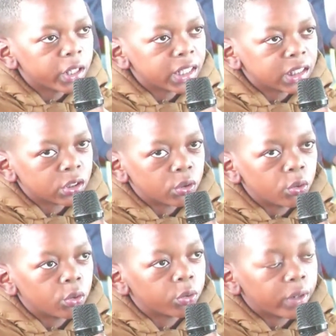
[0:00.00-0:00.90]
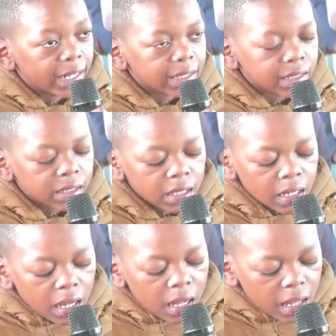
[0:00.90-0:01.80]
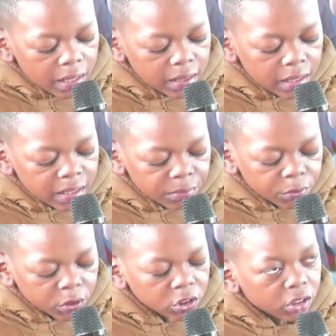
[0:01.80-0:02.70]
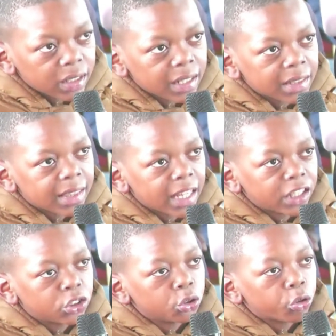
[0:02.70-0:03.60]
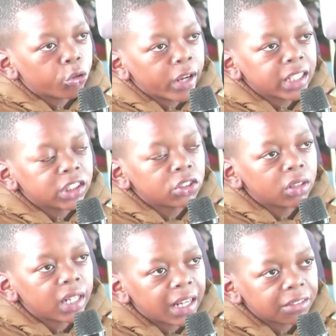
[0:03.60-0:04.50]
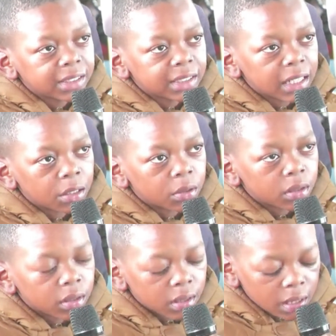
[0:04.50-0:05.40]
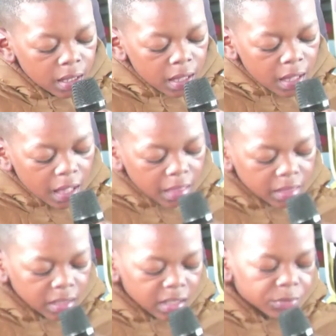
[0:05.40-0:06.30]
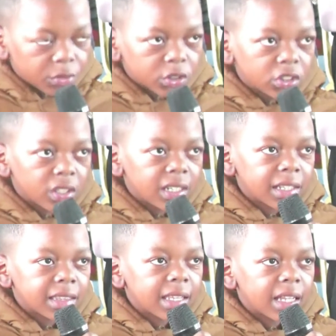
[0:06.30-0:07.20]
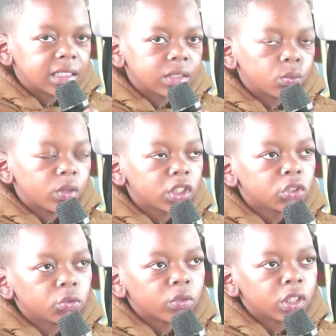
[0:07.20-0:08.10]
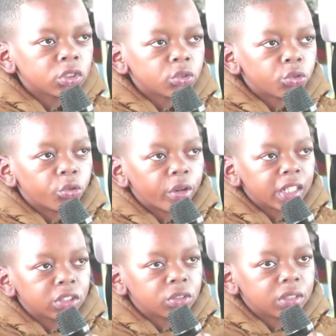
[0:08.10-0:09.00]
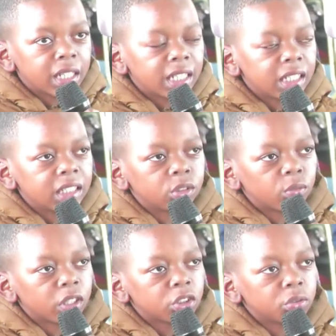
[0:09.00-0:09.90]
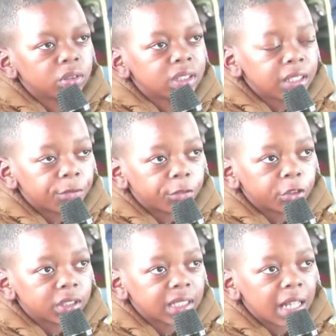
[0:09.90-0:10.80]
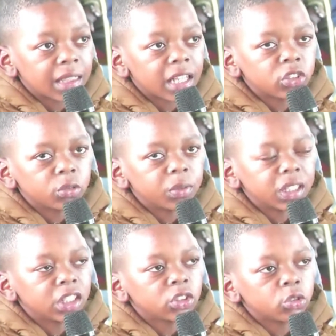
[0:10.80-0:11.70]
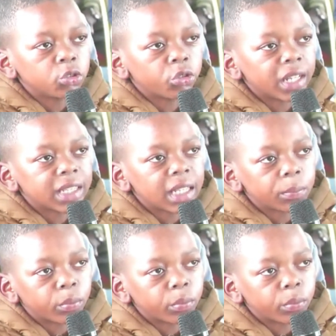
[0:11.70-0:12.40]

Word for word: years go right. And then I've also learned that you create your lifestyle. And then I've also learned that what you want to create today is what you see first, and then you begin to create that